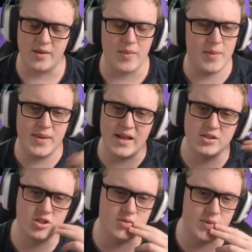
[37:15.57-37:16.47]
Maybe that's
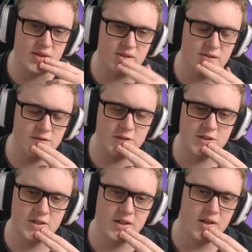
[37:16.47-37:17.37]
just because
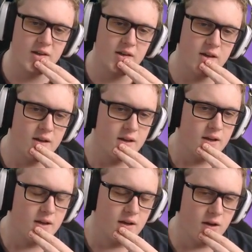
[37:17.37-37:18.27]

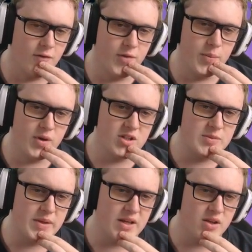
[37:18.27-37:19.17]
of the builds being